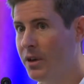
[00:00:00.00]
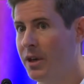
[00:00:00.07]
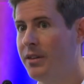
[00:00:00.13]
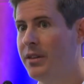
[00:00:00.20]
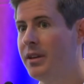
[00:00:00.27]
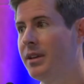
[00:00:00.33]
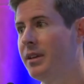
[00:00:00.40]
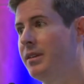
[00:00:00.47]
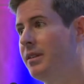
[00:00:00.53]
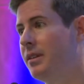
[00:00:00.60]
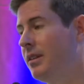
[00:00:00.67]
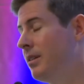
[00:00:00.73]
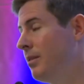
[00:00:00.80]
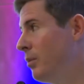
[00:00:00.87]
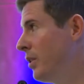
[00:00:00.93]
I think
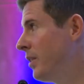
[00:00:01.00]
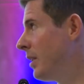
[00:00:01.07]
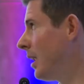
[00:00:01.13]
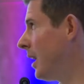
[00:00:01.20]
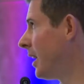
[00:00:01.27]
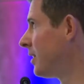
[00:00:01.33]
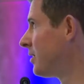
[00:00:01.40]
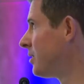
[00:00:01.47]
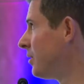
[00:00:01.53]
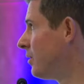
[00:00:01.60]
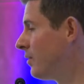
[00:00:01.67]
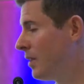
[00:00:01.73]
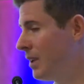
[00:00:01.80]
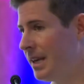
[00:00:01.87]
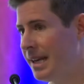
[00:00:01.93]
with the likes
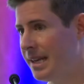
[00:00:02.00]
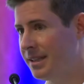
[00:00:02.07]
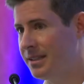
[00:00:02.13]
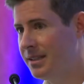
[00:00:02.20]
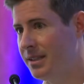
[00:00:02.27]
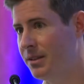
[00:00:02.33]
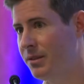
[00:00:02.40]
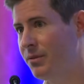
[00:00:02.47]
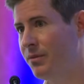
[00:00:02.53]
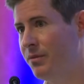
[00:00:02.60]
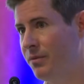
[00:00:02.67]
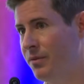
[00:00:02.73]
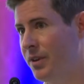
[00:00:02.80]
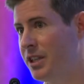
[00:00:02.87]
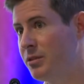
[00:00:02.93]
of LinkedIn,
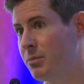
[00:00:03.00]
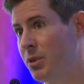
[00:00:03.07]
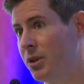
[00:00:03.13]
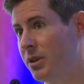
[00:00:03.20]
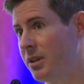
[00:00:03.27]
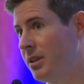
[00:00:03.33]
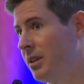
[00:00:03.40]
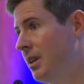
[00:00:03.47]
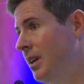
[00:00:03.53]
Facebook,